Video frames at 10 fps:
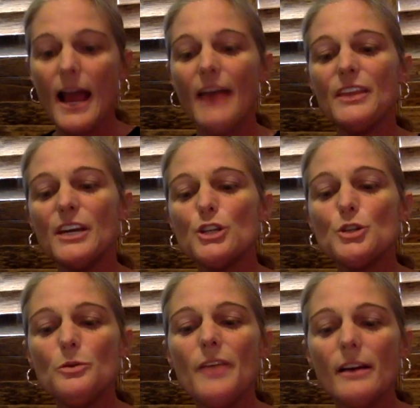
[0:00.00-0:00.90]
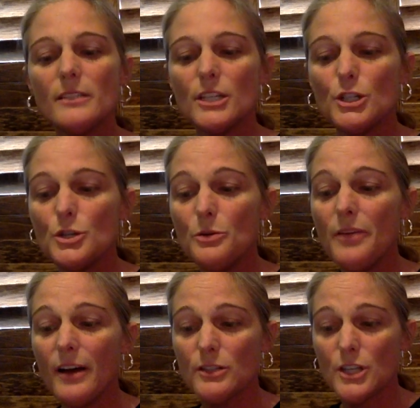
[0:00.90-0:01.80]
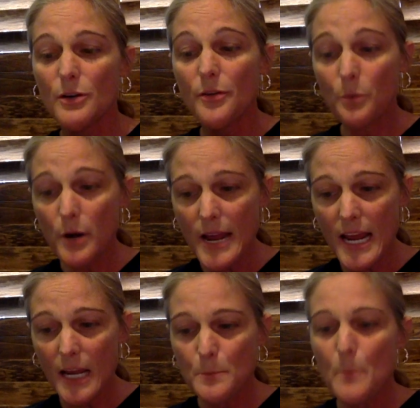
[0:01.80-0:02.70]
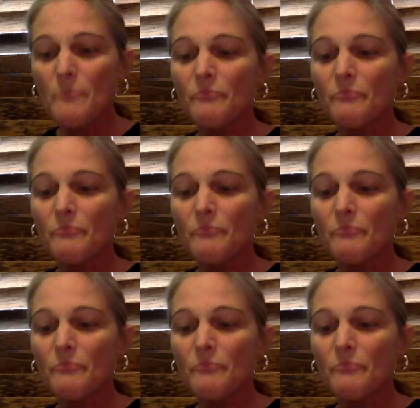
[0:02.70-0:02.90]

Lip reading: And then in 2000 and 2003,